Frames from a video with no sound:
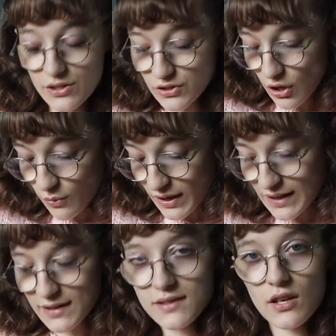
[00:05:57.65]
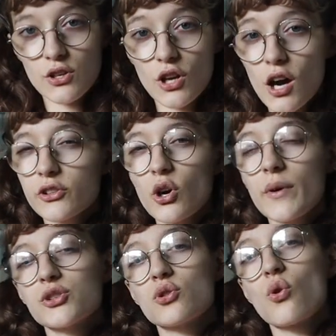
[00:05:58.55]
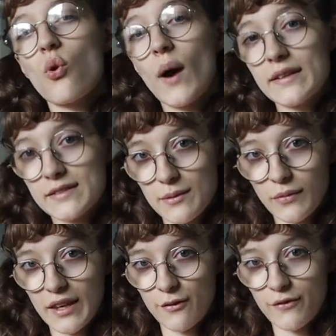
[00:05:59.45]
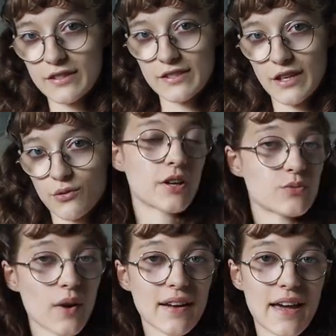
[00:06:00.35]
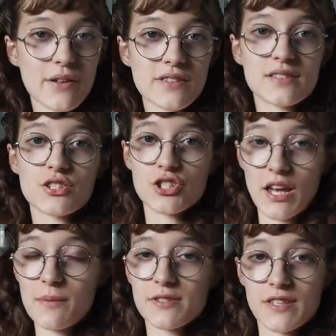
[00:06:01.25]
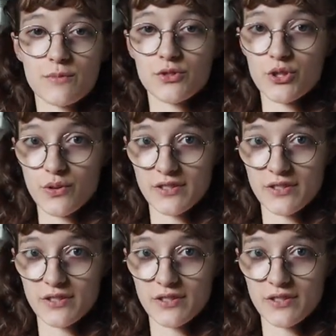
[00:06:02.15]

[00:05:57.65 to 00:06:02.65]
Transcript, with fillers: and so it is not going to quite seem like it fits you because right now this shape seems too